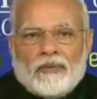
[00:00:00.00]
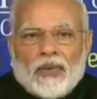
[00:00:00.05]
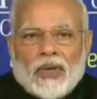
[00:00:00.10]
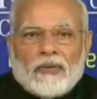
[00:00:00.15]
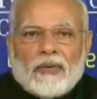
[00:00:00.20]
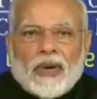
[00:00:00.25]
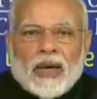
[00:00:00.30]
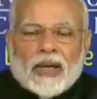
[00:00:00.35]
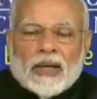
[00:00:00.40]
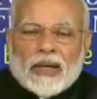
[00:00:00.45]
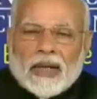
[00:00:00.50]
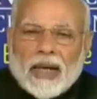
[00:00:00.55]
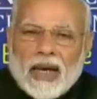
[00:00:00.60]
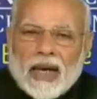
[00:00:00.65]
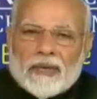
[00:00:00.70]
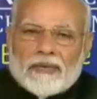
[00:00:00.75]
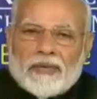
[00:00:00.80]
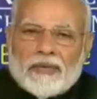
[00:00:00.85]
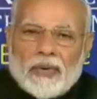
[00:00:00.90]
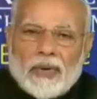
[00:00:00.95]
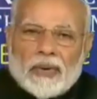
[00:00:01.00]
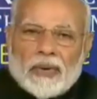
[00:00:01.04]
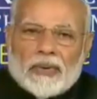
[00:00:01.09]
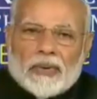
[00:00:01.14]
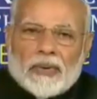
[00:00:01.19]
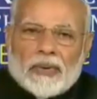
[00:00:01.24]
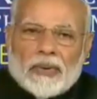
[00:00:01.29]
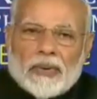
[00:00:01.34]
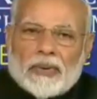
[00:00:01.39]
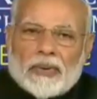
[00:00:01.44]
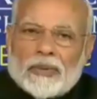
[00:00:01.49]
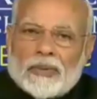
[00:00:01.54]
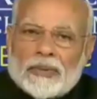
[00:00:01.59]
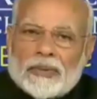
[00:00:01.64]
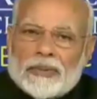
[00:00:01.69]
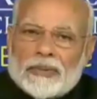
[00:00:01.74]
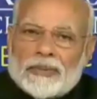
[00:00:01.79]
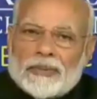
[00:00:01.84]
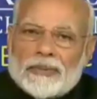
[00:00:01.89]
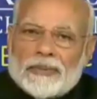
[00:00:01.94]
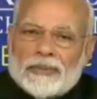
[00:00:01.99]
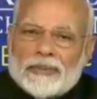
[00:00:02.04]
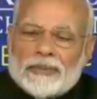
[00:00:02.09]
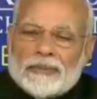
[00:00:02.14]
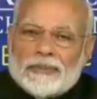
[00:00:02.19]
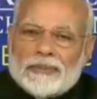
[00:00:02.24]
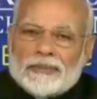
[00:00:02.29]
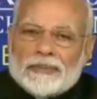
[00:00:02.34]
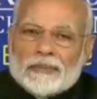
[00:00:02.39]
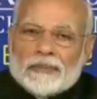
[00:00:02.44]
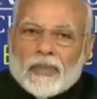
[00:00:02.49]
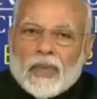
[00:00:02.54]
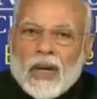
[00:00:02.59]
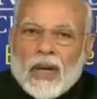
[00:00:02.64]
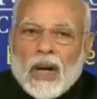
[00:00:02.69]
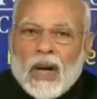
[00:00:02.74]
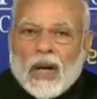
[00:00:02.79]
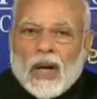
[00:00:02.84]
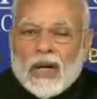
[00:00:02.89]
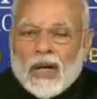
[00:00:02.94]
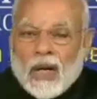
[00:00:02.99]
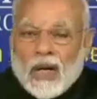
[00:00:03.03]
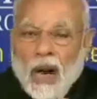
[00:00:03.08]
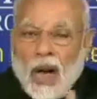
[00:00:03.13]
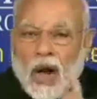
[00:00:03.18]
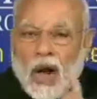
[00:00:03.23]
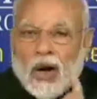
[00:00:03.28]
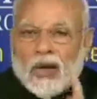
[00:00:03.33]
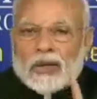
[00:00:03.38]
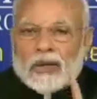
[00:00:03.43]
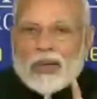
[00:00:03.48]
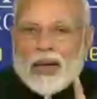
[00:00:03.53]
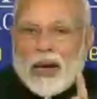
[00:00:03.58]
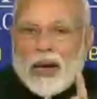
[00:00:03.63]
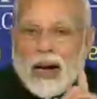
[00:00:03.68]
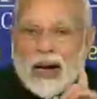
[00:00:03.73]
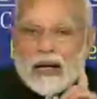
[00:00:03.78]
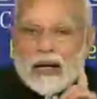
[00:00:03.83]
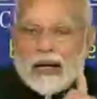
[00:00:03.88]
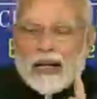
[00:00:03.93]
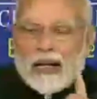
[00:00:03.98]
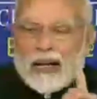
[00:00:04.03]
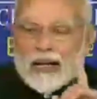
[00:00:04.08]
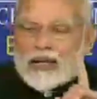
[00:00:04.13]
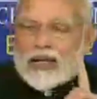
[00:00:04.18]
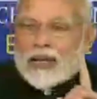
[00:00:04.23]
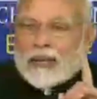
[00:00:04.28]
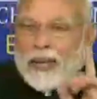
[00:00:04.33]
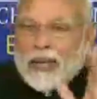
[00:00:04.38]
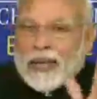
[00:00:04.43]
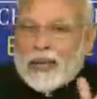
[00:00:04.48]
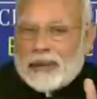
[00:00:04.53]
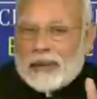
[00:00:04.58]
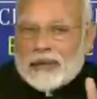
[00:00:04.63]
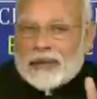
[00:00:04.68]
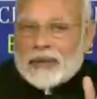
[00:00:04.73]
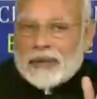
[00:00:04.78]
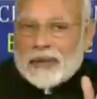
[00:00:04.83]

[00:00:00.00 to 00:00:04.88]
We were careful to not underestimate